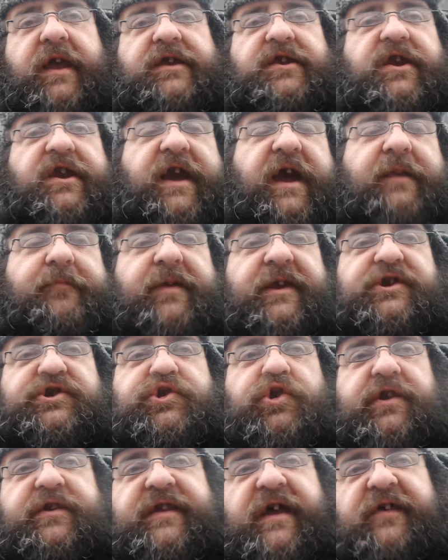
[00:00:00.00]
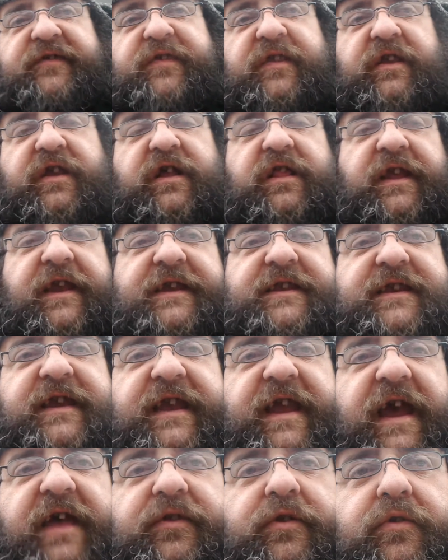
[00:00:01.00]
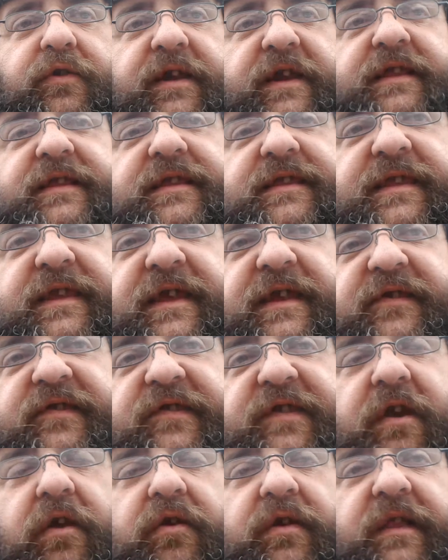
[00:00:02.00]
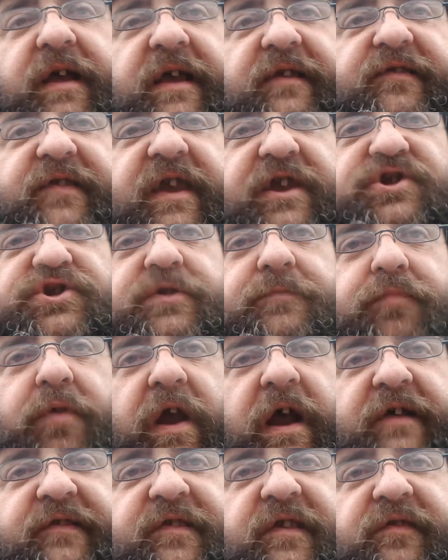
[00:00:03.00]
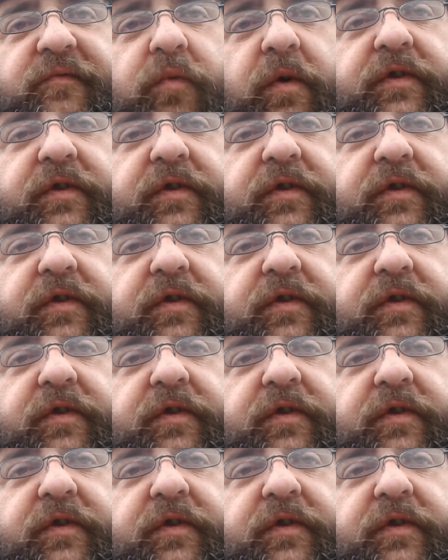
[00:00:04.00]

You got to make sure it doesn't clink together in the sterilization process,